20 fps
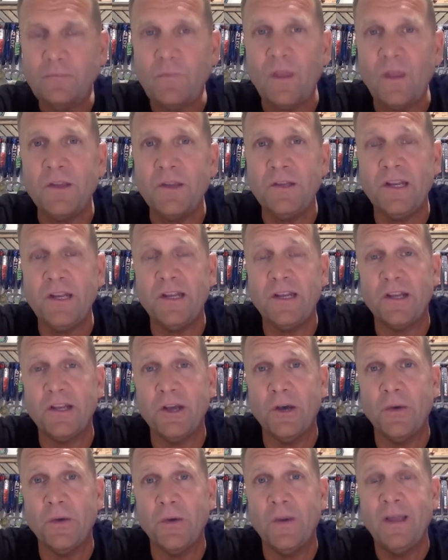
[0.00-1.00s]
you need to
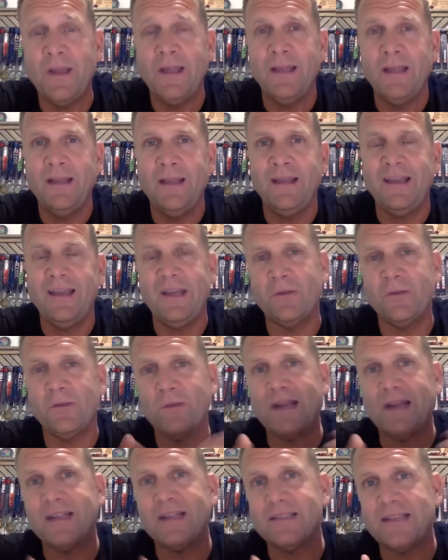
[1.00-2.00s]
go and
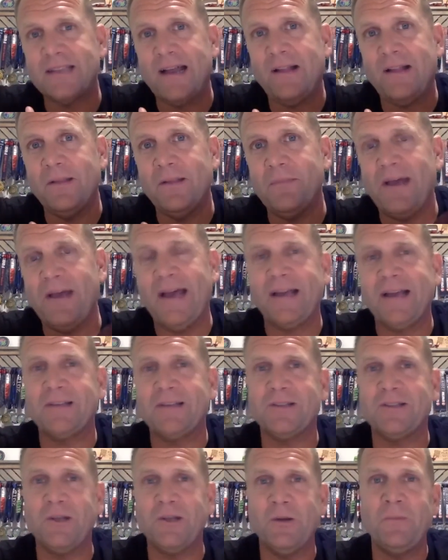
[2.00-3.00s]
reconcile it back.
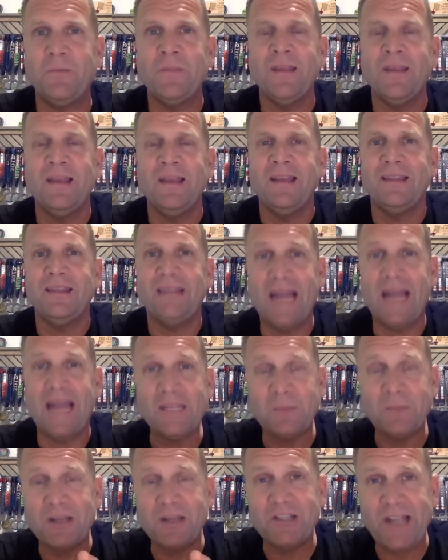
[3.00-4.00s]
So
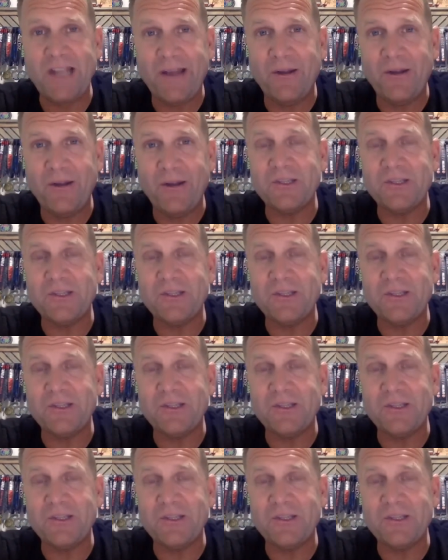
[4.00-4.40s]
that's my challenge